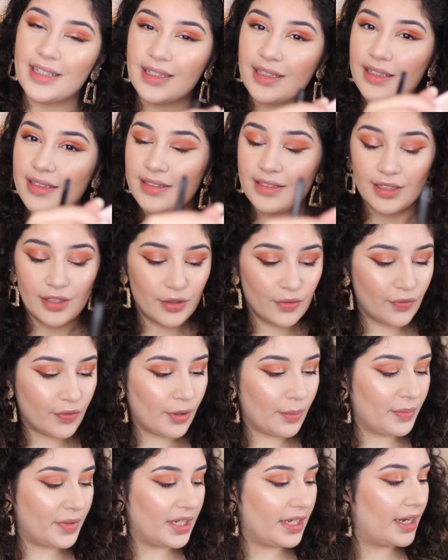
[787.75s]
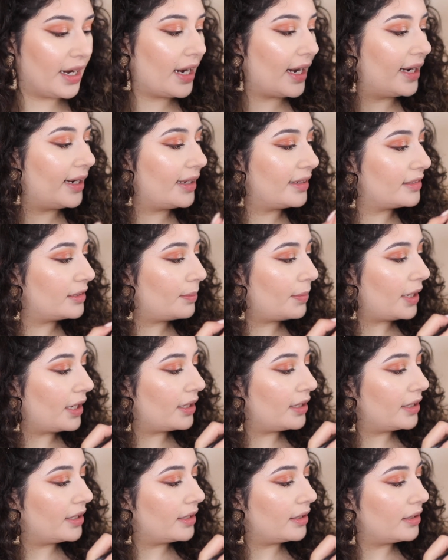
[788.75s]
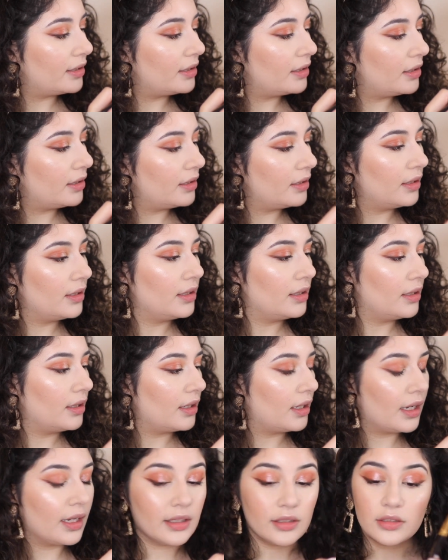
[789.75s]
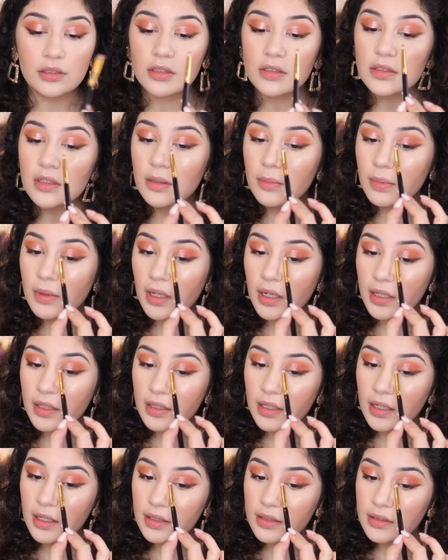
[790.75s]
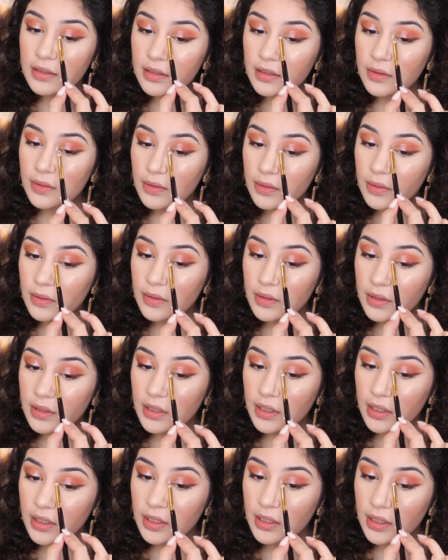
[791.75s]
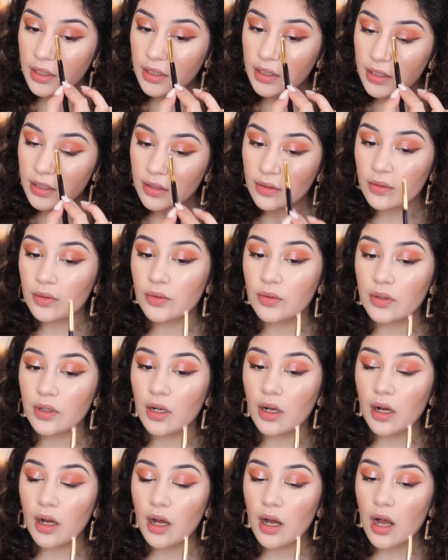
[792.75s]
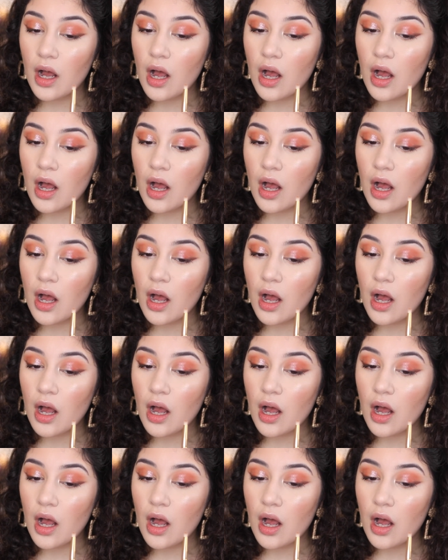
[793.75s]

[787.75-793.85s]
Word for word: Glisten from the highlighter palette and just applying that to the inner corner.